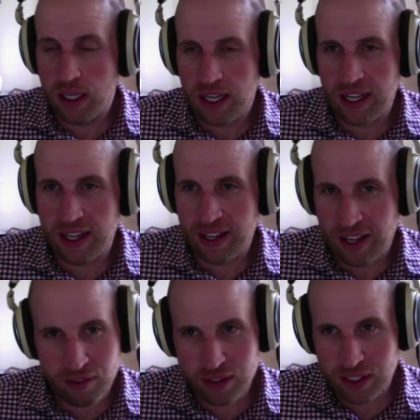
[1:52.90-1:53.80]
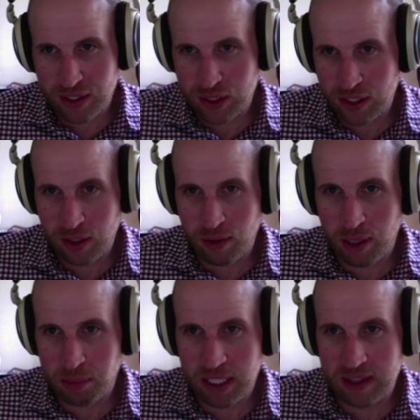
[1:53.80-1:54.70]
Uh, obviously, I should go
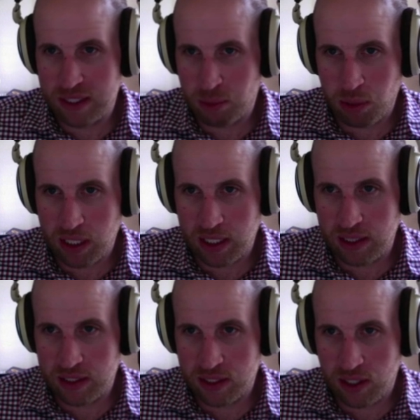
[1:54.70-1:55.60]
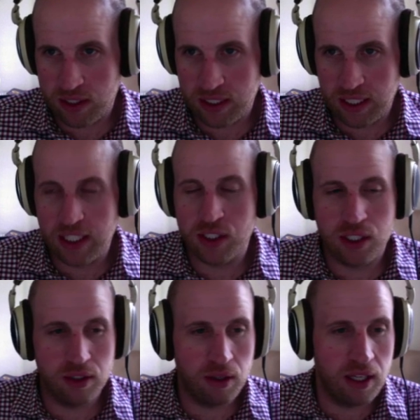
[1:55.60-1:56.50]
update this plugin that's causing the
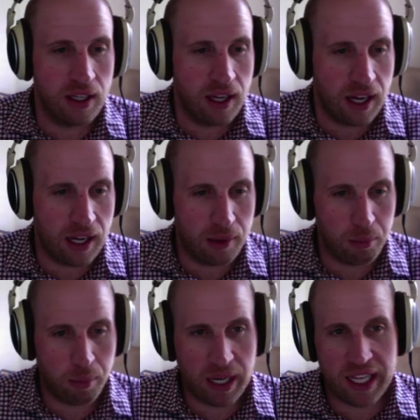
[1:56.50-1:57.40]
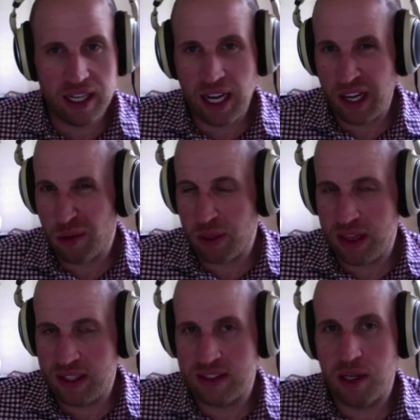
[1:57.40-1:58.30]
issue, um, but I don't want
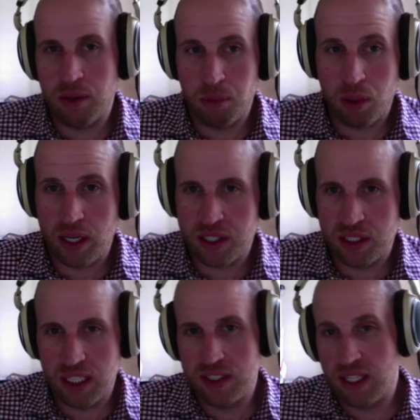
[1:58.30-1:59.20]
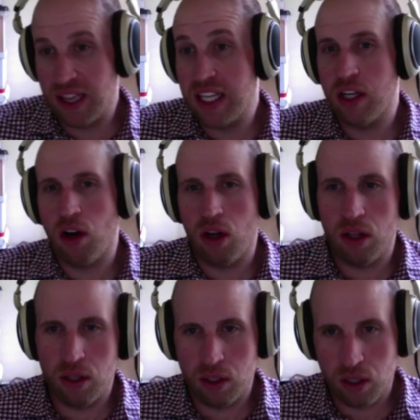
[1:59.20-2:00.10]
this on in production because I leak
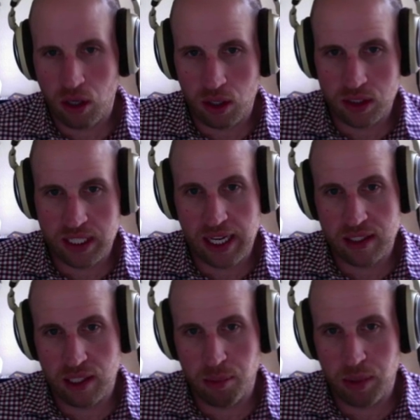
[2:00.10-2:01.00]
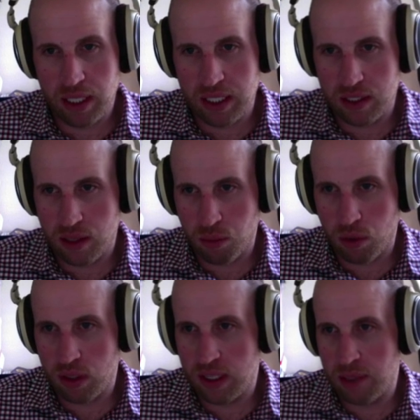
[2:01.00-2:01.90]
call, call stacks up into the
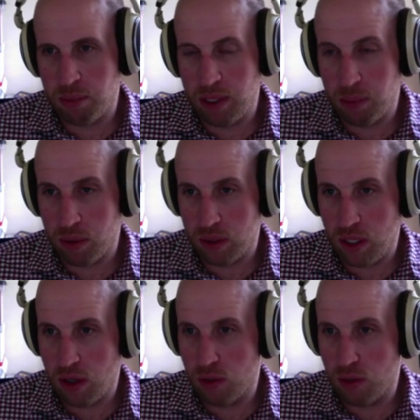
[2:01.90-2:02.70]
world and let people know